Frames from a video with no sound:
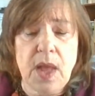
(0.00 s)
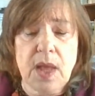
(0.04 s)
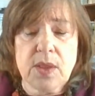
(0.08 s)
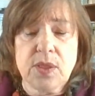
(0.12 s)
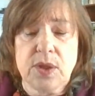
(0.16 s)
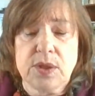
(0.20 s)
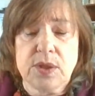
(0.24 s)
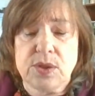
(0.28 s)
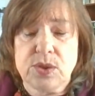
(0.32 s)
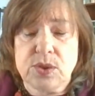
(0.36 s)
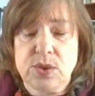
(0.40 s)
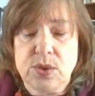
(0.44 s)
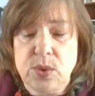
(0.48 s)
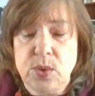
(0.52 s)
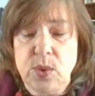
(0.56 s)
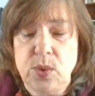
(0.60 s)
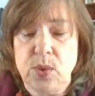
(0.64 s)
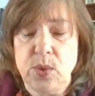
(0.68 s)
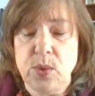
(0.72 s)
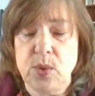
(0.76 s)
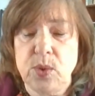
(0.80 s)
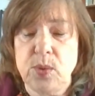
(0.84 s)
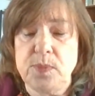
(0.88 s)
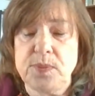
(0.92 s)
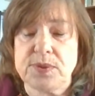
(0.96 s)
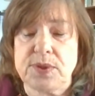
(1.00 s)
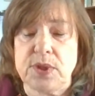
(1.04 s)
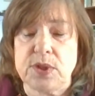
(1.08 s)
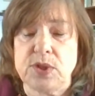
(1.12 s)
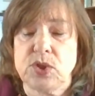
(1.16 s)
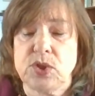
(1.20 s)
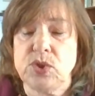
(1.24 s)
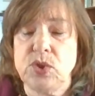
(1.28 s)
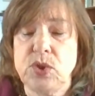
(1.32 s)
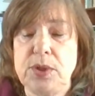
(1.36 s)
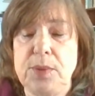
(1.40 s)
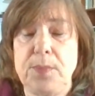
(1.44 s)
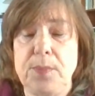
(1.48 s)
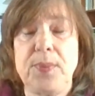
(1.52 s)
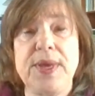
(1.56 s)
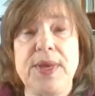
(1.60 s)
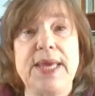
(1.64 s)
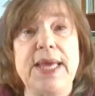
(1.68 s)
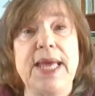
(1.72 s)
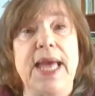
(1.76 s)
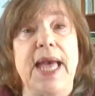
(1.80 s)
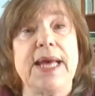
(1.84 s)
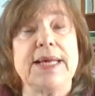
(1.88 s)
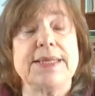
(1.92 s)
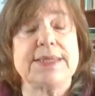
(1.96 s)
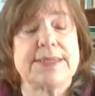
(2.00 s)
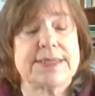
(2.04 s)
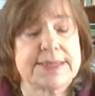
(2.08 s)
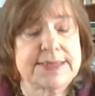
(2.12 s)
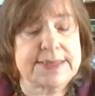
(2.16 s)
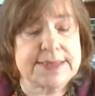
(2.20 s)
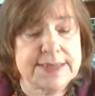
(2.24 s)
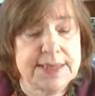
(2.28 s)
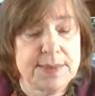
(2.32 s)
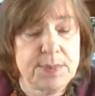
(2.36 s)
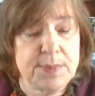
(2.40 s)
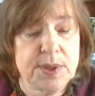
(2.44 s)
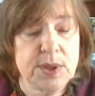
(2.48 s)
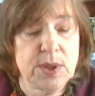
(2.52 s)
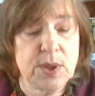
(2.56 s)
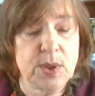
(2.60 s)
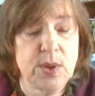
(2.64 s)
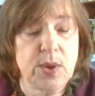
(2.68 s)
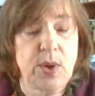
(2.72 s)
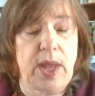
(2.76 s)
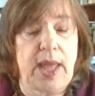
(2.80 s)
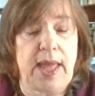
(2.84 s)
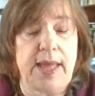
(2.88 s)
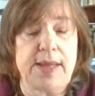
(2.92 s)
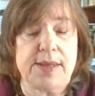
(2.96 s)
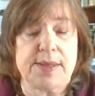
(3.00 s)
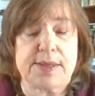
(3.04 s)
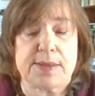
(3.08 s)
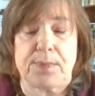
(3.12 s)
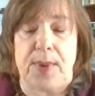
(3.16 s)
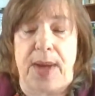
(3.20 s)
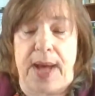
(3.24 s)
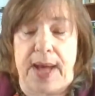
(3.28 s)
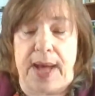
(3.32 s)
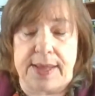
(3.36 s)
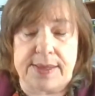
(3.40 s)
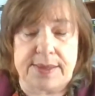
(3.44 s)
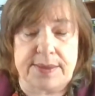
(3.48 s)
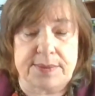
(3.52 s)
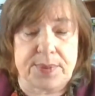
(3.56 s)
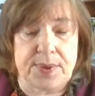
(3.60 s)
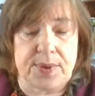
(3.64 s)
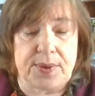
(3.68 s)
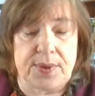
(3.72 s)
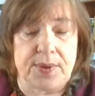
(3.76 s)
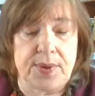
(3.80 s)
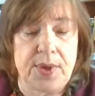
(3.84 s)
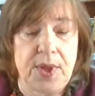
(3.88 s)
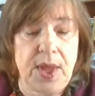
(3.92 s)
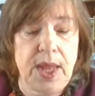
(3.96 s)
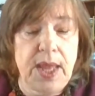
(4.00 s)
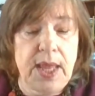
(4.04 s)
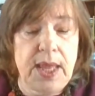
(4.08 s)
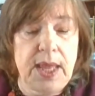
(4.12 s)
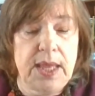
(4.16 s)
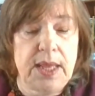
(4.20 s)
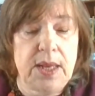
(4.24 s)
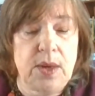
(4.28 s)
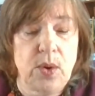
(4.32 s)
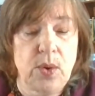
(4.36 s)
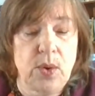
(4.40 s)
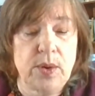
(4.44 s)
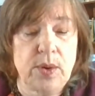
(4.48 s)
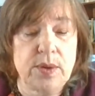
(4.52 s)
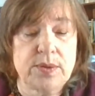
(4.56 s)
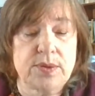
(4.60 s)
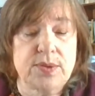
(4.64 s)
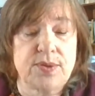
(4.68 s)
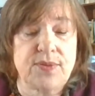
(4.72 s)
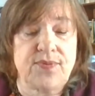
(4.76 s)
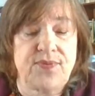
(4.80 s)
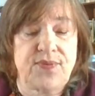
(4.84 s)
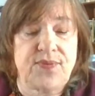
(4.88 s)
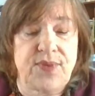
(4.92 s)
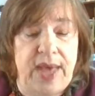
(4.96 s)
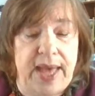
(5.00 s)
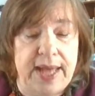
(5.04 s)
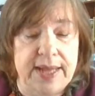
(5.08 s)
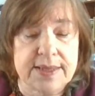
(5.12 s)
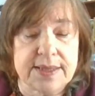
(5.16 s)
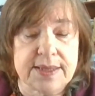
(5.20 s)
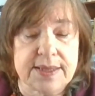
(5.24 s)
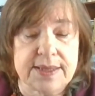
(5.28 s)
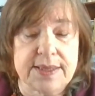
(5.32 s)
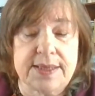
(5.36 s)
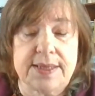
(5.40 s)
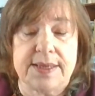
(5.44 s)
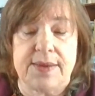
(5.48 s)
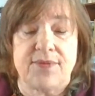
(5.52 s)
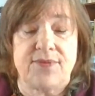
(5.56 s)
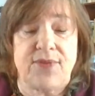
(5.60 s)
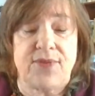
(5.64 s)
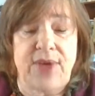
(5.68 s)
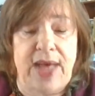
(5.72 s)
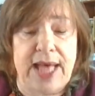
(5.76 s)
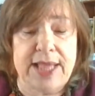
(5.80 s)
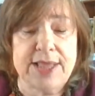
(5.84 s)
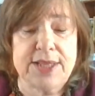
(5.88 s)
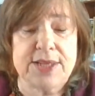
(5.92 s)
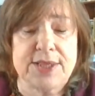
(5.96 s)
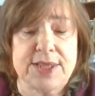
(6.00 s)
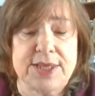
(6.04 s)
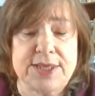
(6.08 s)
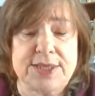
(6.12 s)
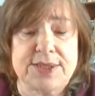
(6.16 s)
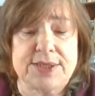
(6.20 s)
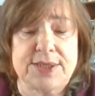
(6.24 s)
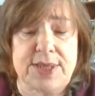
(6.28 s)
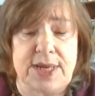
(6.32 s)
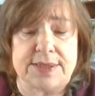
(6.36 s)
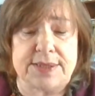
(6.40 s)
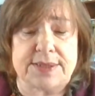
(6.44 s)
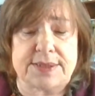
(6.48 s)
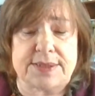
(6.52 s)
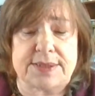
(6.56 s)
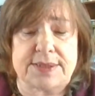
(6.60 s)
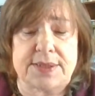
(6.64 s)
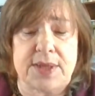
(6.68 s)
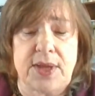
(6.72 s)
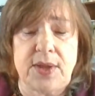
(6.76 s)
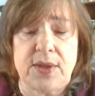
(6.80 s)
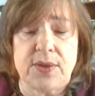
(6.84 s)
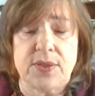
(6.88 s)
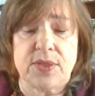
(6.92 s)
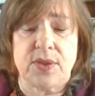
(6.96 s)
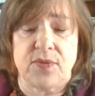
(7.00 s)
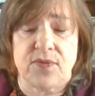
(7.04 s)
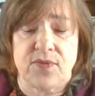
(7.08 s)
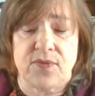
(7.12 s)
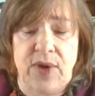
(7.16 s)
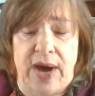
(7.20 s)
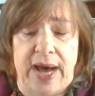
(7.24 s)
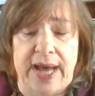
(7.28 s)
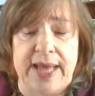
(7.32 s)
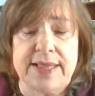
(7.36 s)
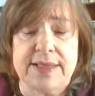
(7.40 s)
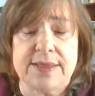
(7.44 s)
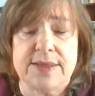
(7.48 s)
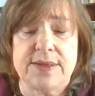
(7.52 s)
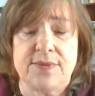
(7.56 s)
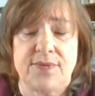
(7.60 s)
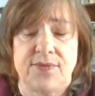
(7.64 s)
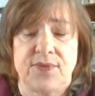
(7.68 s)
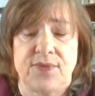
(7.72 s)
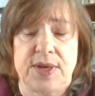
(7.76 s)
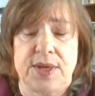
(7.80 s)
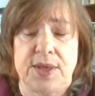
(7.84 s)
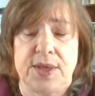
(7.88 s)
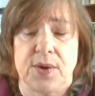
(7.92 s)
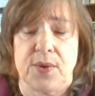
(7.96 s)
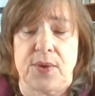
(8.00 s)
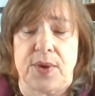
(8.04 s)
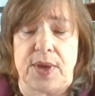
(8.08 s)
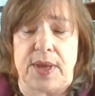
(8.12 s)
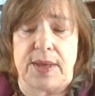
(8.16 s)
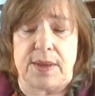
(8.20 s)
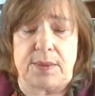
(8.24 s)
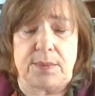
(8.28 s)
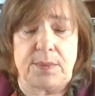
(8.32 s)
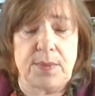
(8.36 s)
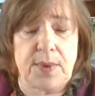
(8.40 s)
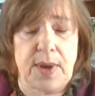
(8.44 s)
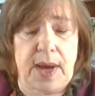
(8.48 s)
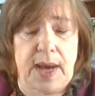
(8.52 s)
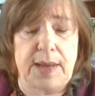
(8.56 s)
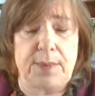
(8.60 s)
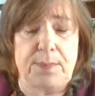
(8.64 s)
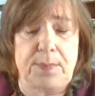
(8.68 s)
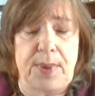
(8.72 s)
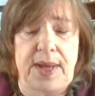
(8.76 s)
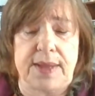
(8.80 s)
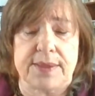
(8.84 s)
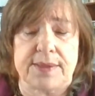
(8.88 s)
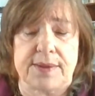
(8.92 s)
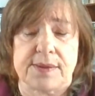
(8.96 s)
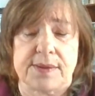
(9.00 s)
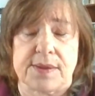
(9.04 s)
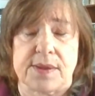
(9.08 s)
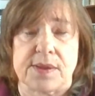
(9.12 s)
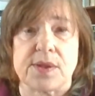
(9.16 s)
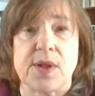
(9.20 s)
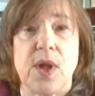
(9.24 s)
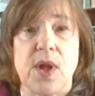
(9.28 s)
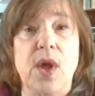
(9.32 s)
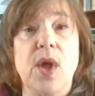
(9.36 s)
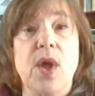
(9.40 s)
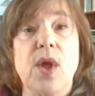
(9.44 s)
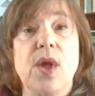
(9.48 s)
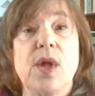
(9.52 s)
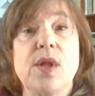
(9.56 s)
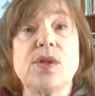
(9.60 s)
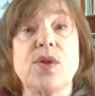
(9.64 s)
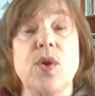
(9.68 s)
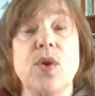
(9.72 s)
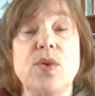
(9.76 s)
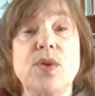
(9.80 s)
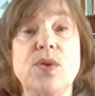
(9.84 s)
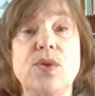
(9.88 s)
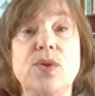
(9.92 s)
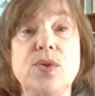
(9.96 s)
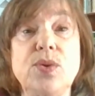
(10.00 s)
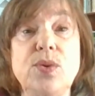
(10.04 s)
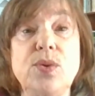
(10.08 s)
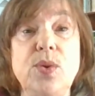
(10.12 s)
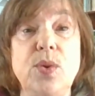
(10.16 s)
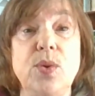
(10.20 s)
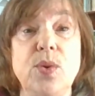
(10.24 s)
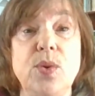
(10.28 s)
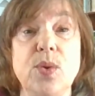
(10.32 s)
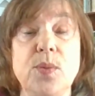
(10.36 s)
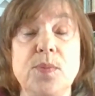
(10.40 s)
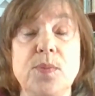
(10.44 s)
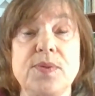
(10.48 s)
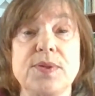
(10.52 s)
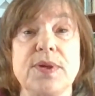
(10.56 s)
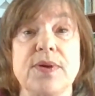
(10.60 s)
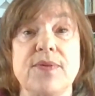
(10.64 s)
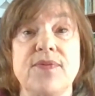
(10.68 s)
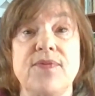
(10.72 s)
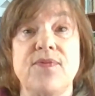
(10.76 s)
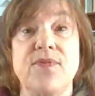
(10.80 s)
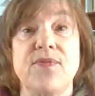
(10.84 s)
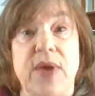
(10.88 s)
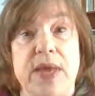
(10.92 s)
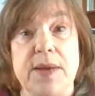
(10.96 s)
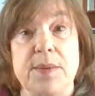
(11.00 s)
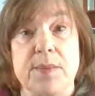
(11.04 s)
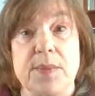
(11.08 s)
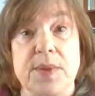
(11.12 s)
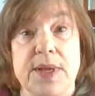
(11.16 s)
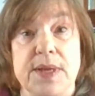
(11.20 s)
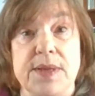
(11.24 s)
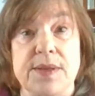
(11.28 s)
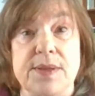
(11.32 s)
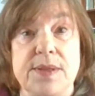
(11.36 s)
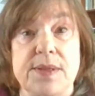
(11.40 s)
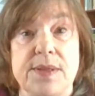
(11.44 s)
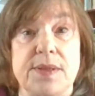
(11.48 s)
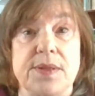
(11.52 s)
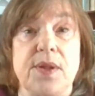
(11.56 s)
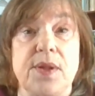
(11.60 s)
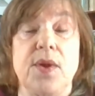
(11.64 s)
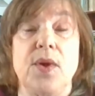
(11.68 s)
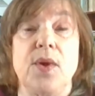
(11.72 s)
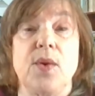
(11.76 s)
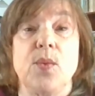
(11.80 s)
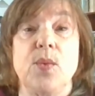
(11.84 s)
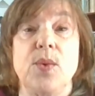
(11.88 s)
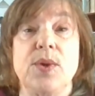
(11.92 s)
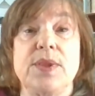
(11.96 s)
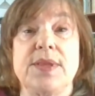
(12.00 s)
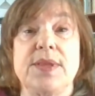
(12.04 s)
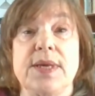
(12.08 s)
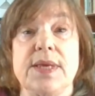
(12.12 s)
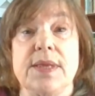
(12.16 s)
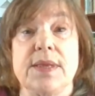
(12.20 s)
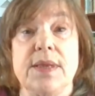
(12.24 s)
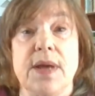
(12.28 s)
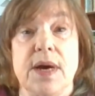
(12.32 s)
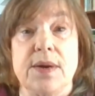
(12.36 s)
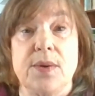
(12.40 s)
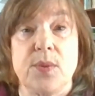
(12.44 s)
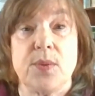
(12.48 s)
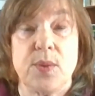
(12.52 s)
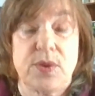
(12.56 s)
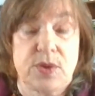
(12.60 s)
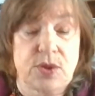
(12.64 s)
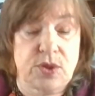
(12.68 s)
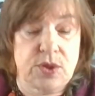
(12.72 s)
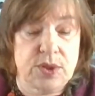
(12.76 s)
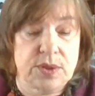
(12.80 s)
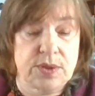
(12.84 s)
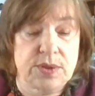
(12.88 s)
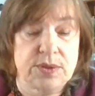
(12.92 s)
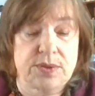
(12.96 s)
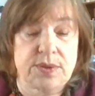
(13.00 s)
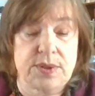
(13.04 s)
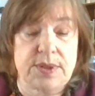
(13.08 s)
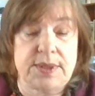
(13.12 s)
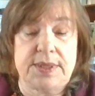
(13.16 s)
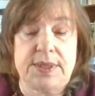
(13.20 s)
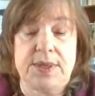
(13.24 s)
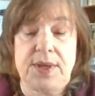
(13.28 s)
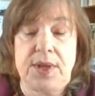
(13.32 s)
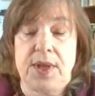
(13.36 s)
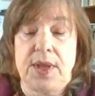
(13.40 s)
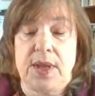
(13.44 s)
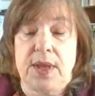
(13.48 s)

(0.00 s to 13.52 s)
The 2 groups should be as similar as possible in order to validly test the violent video game hypothesis. So the 2 groups of families with children